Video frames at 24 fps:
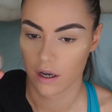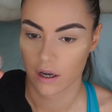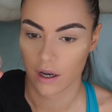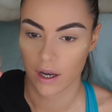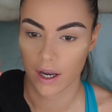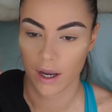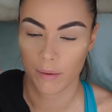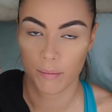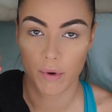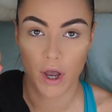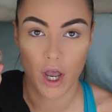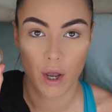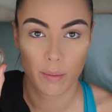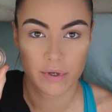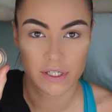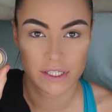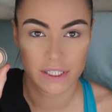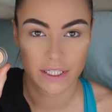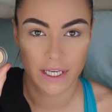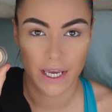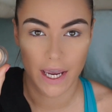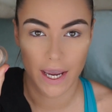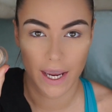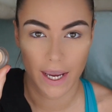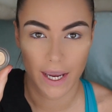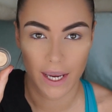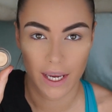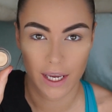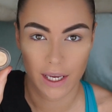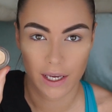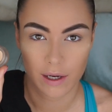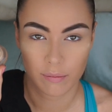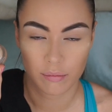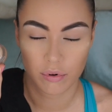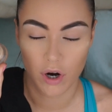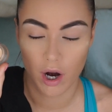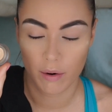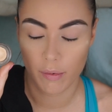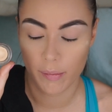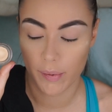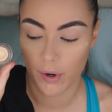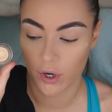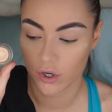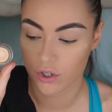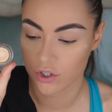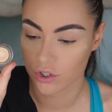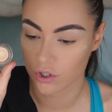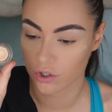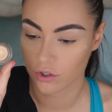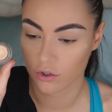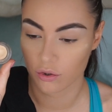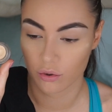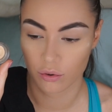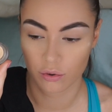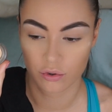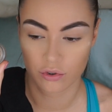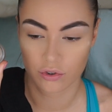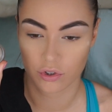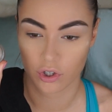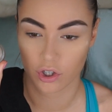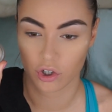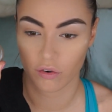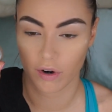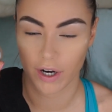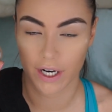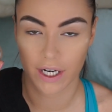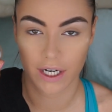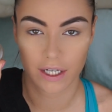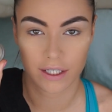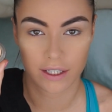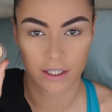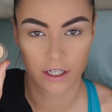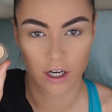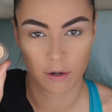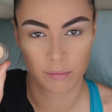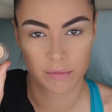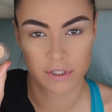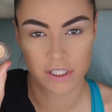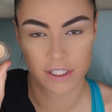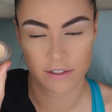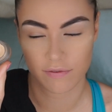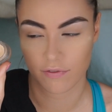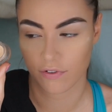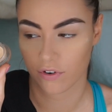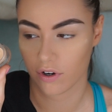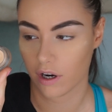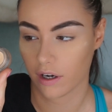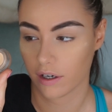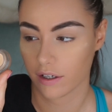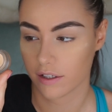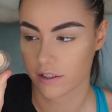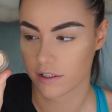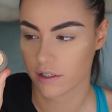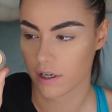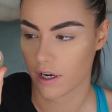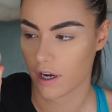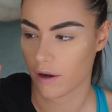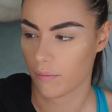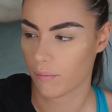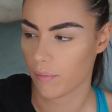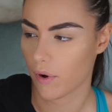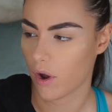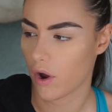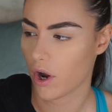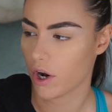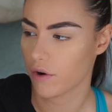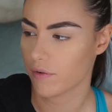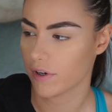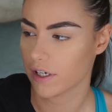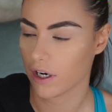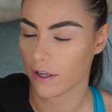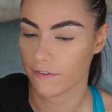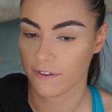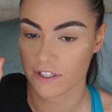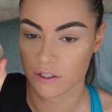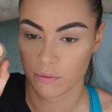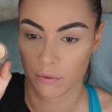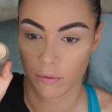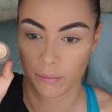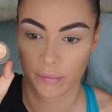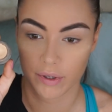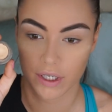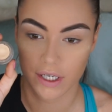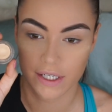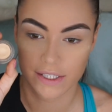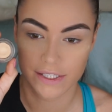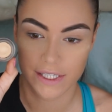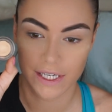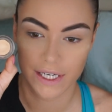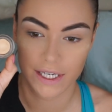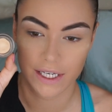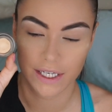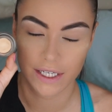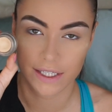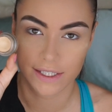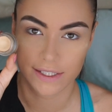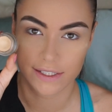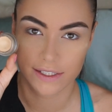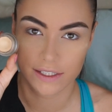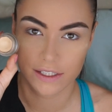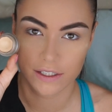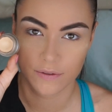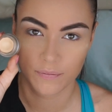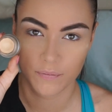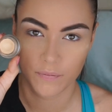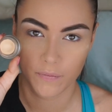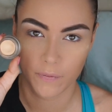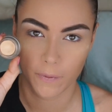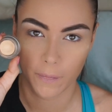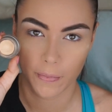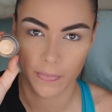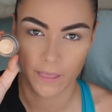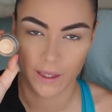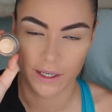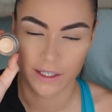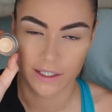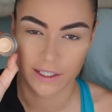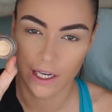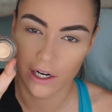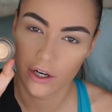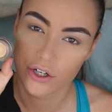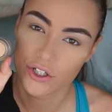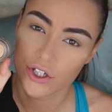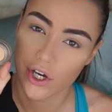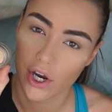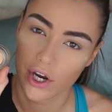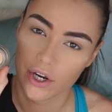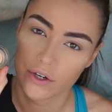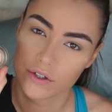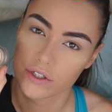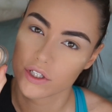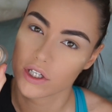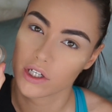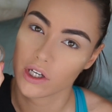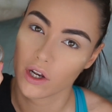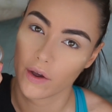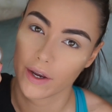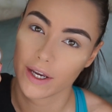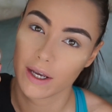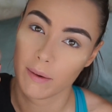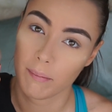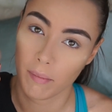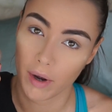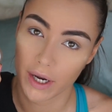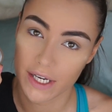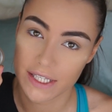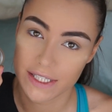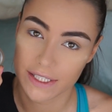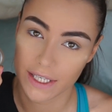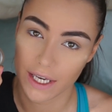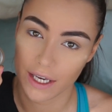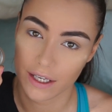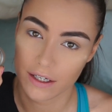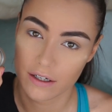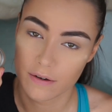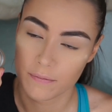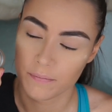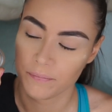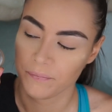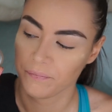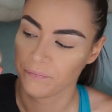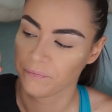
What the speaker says: Urban Decay, Primer Potion, also great, and they come in different colours. But I really like this one because it is yellow toned like my skin.